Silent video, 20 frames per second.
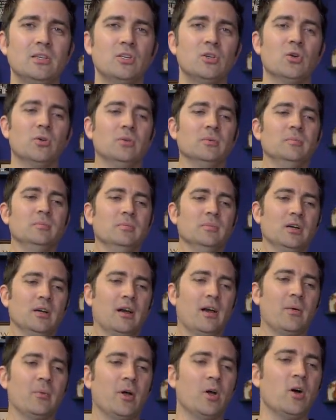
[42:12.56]
Cool. All
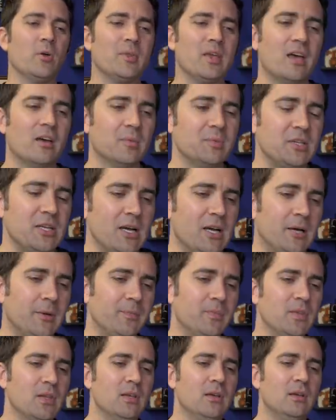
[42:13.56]
right. Well, I hope that helps you
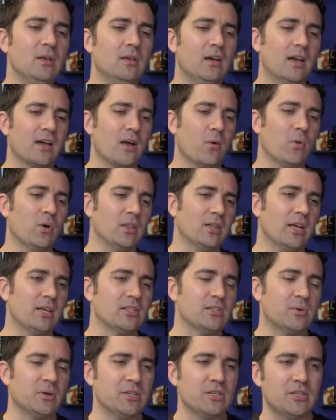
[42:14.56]
out. I got one
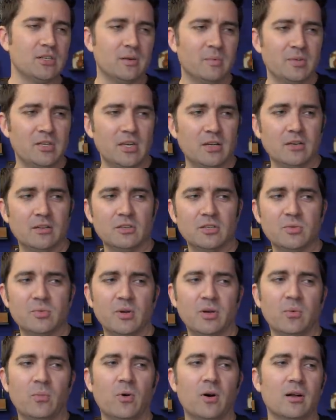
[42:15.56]
last question. I'm gonna take another
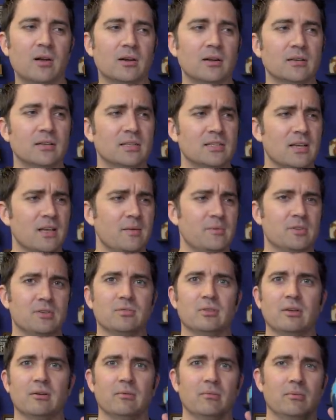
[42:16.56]
swig of water because I am just
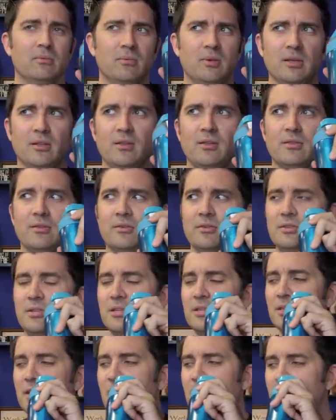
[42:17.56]
like really
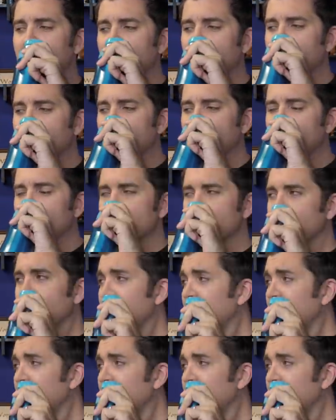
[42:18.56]
thirsty today. I don't know what it is.